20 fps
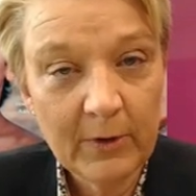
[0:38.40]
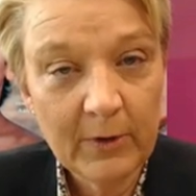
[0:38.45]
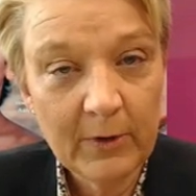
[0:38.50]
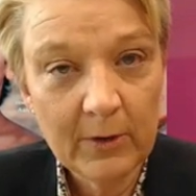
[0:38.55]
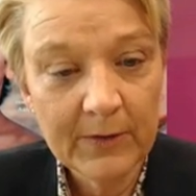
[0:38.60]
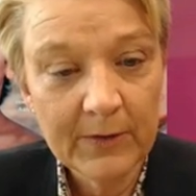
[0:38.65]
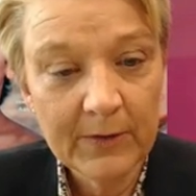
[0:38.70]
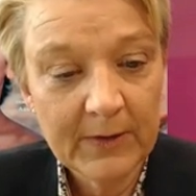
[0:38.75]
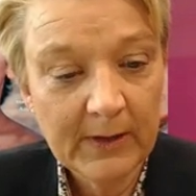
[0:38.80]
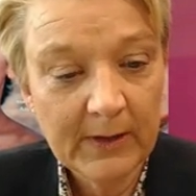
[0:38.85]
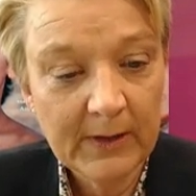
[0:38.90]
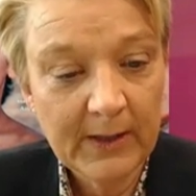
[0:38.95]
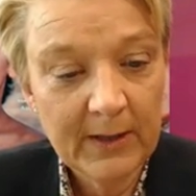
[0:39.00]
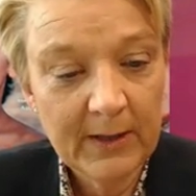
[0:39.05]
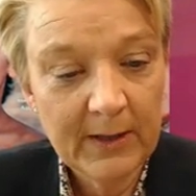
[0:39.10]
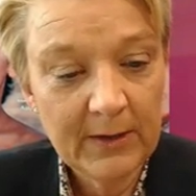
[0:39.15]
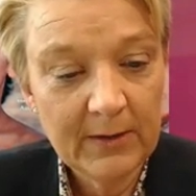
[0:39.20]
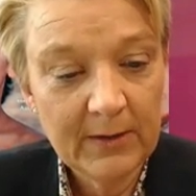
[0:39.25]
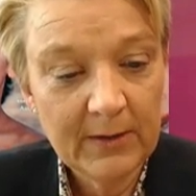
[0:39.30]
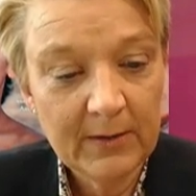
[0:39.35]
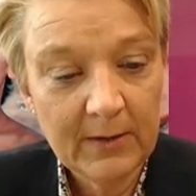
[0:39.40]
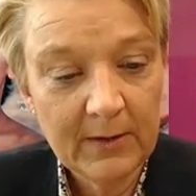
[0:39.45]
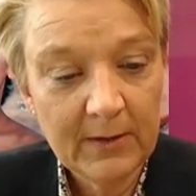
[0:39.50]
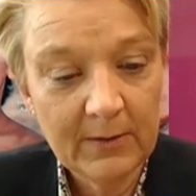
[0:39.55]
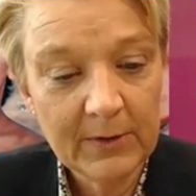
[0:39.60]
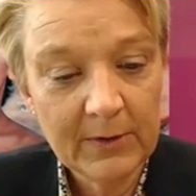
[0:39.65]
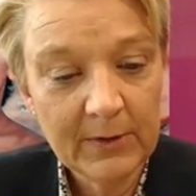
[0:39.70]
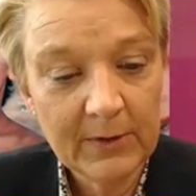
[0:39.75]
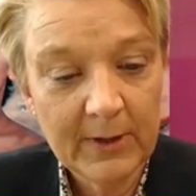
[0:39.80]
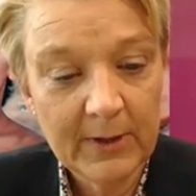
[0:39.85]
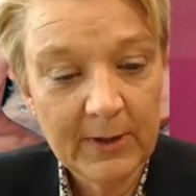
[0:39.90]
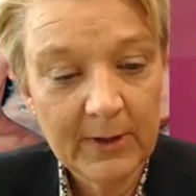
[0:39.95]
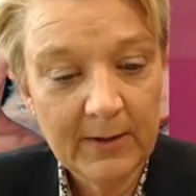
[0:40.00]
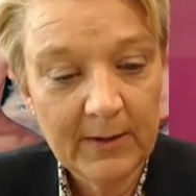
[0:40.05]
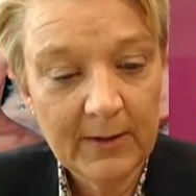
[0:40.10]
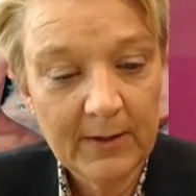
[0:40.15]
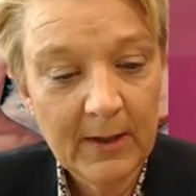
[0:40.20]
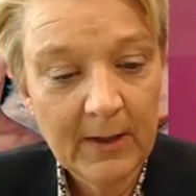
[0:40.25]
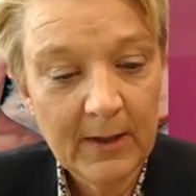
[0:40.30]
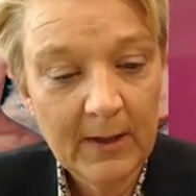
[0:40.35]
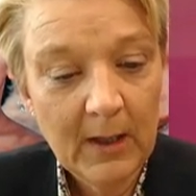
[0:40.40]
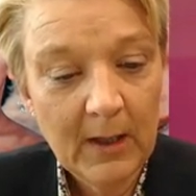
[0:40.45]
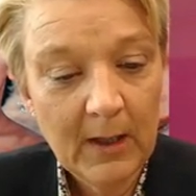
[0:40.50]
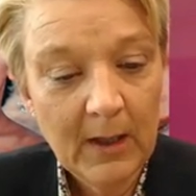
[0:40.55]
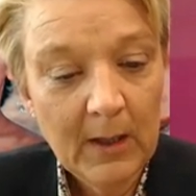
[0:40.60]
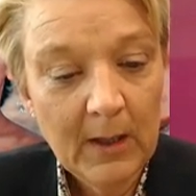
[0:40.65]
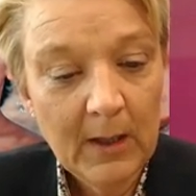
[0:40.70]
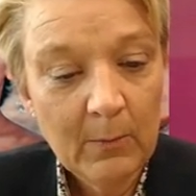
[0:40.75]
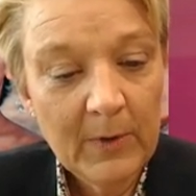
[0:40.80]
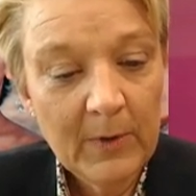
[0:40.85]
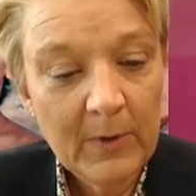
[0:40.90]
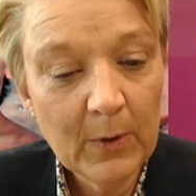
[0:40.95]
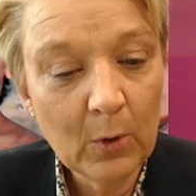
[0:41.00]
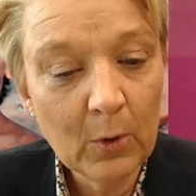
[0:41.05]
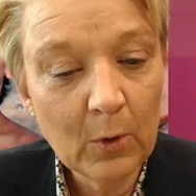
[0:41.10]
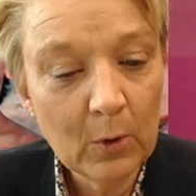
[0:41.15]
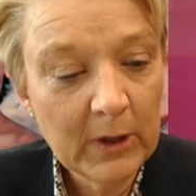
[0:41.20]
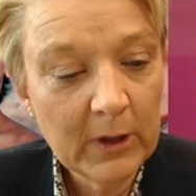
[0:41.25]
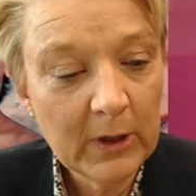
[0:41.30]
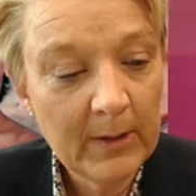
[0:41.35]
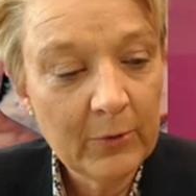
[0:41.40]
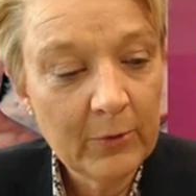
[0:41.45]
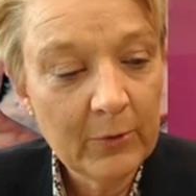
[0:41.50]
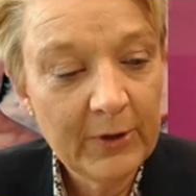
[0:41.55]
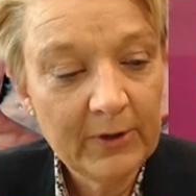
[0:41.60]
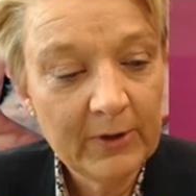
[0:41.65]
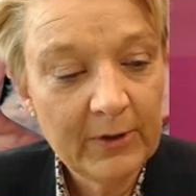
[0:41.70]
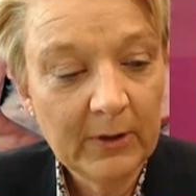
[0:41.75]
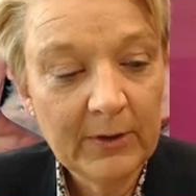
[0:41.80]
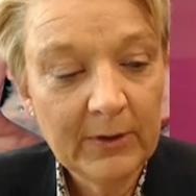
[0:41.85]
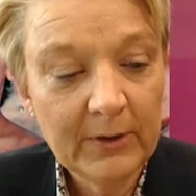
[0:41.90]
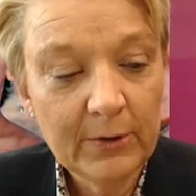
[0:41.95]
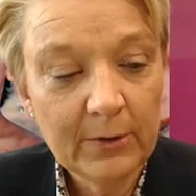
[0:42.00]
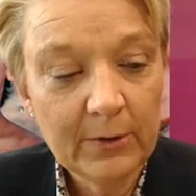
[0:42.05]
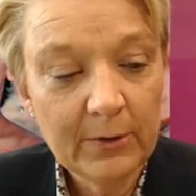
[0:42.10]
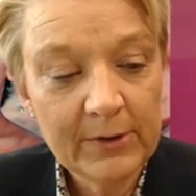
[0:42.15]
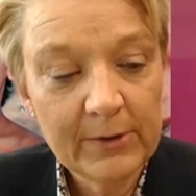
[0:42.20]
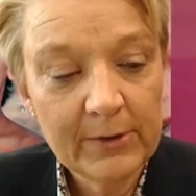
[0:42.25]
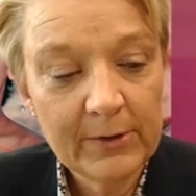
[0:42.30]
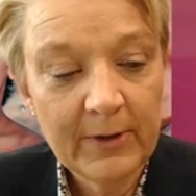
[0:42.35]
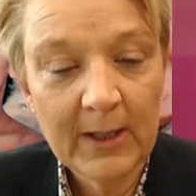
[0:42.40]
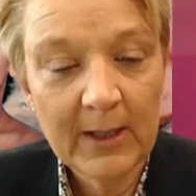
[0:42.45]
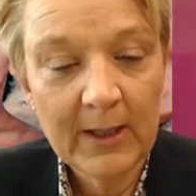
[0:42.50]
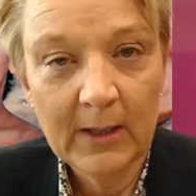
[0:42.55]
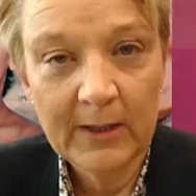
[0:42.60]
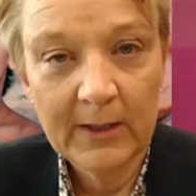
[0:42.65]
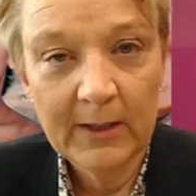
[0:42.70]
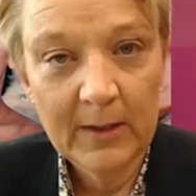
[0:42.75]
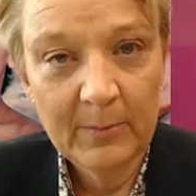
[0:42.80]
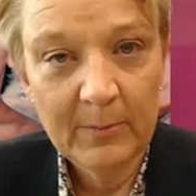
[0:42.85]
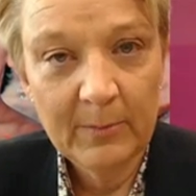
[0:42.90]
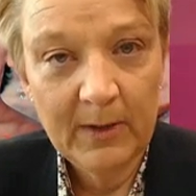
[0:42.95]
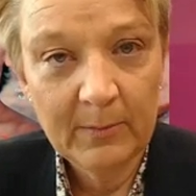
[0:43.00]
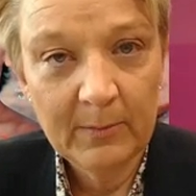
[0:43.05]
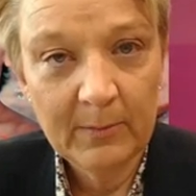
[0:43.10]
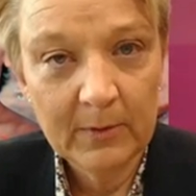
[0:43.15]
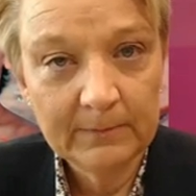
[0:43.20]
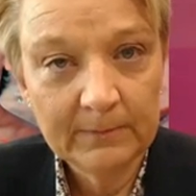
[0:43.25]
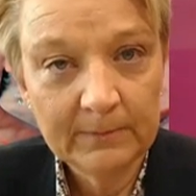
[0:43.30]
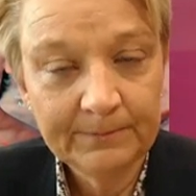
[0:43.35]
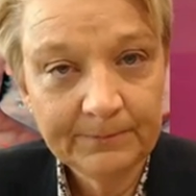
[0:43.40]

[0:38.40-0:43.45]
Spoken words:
reconciliation in Australia with all Aboriginal and Torres Strait Islander people.